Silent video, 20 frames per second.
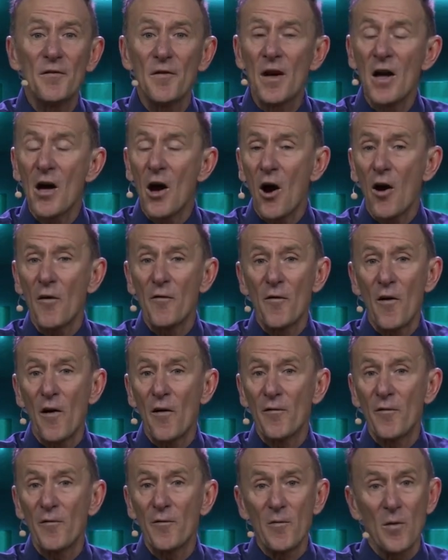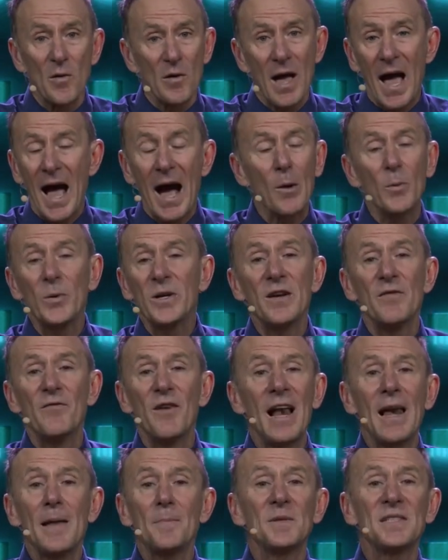of, of, of how it
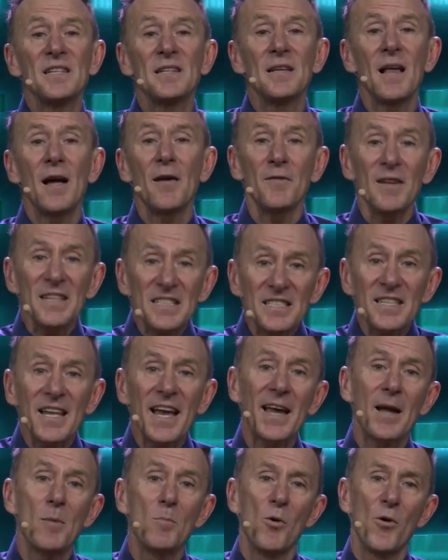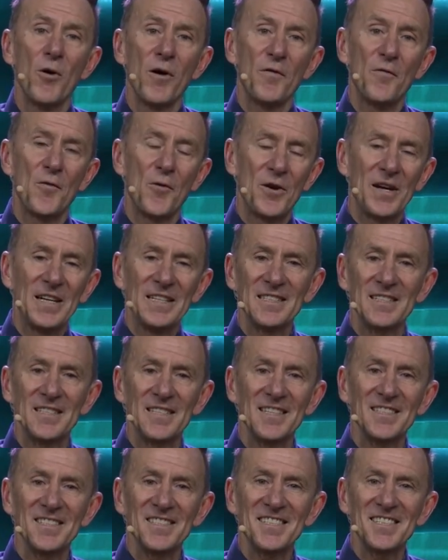develops in life, let's take a boy, for
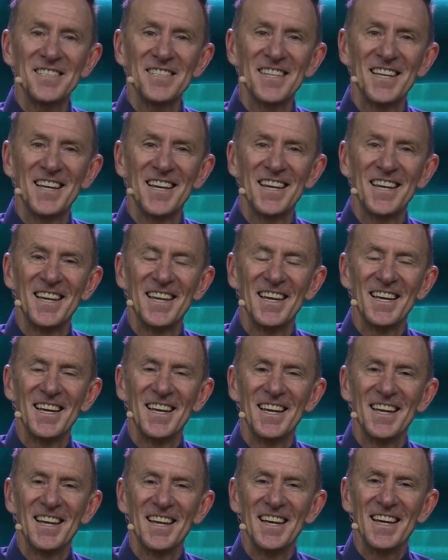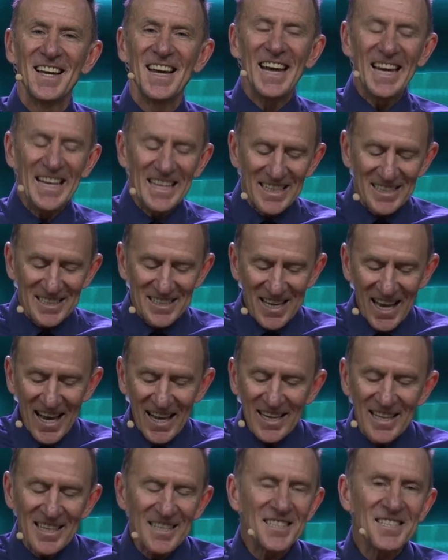instance. In his
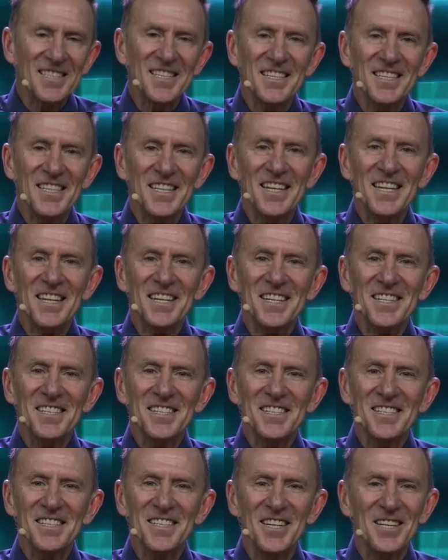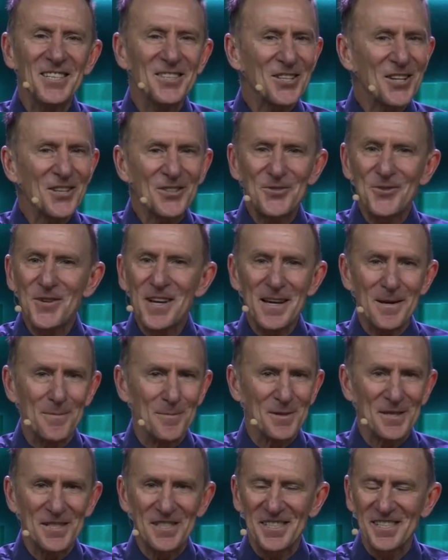adolescent years, he's got
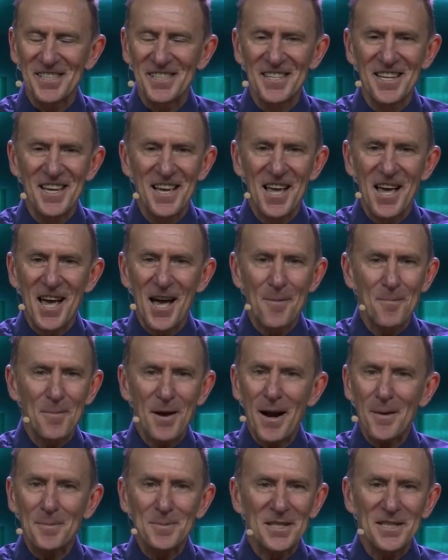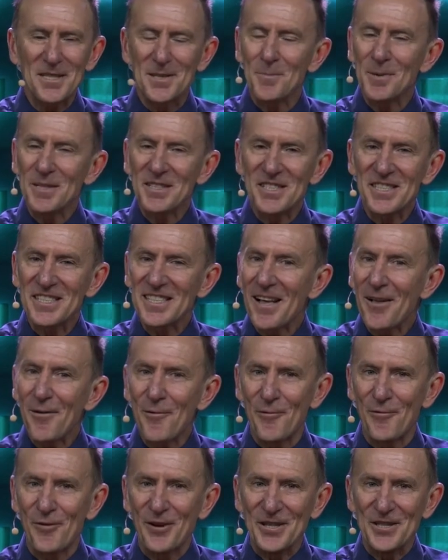dreams, and perhaps he's a bit
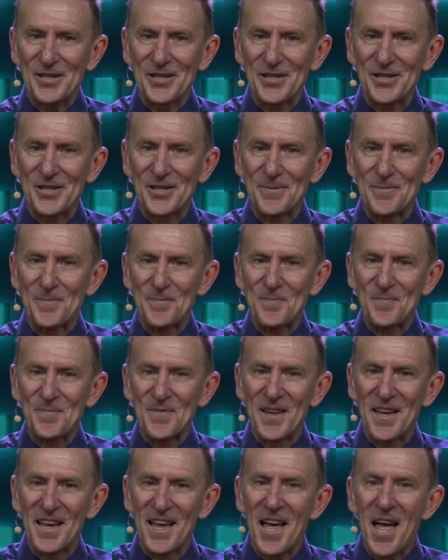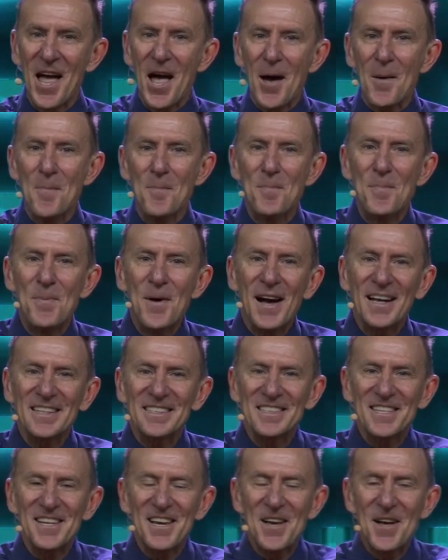selfish.
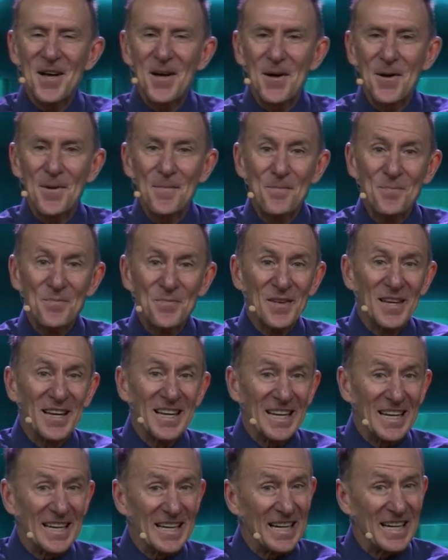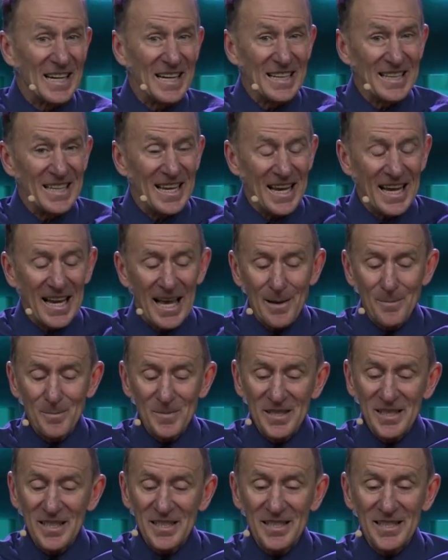But um, there
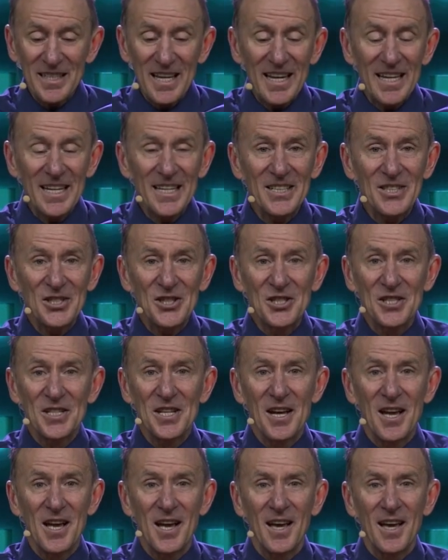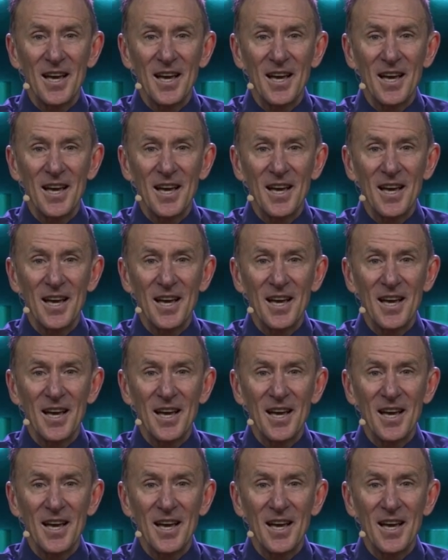comes a stage